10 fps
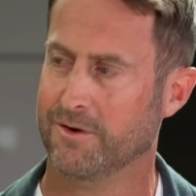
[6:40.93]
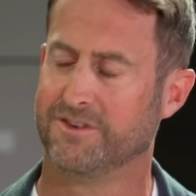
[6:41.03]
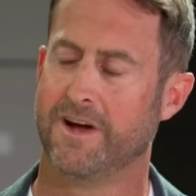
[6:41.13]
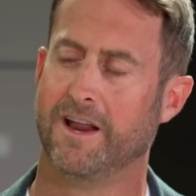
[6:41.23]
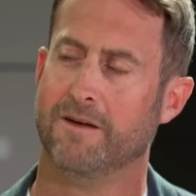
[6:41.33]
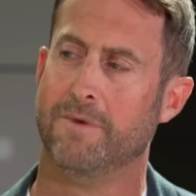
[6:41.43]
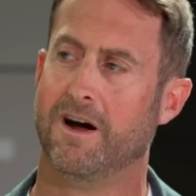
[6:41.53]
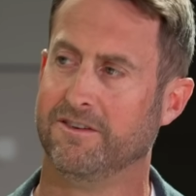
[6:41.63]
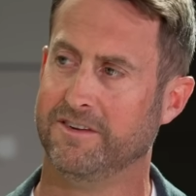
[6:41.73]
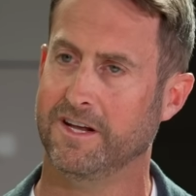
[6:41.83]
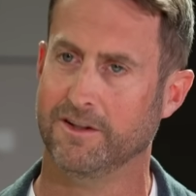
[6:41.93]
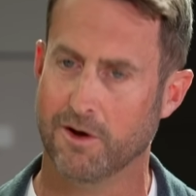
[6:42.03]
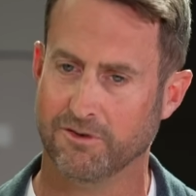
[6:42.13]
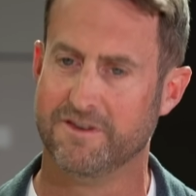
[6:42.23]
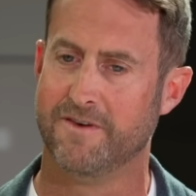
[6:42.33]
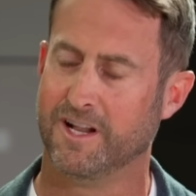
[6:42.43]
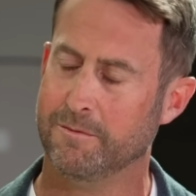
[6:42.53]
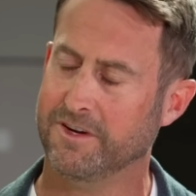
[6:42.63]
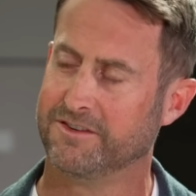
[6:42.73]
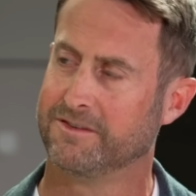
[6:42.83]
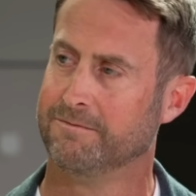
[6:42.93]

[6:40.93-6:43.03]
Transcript: excited about seeing those developments